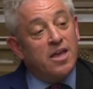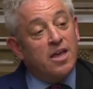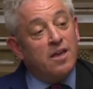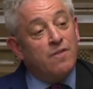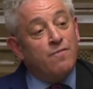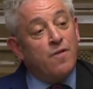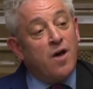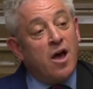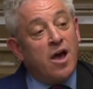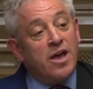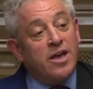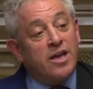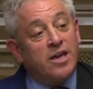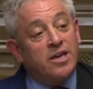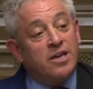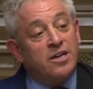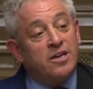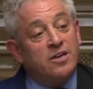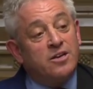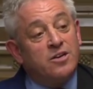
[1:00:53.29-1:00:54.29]
If
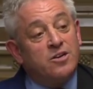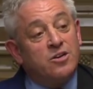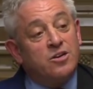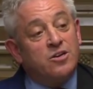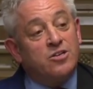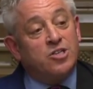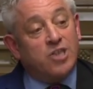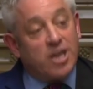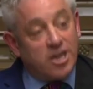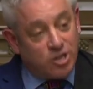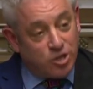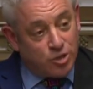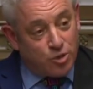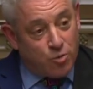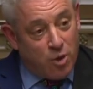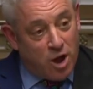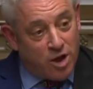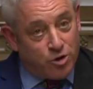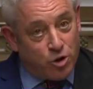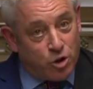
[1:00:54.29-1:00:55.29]
I say to the
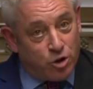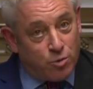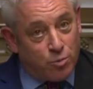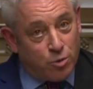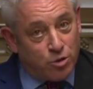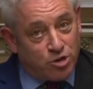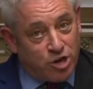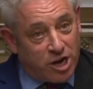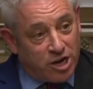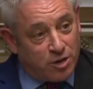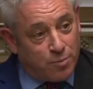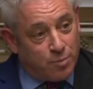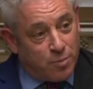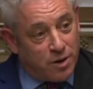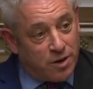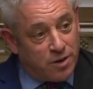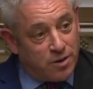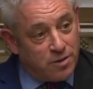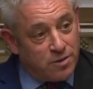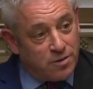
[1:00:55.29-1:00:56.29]
Right Honourable
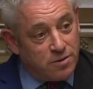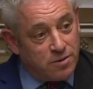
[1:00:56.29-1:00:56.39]
Gentleman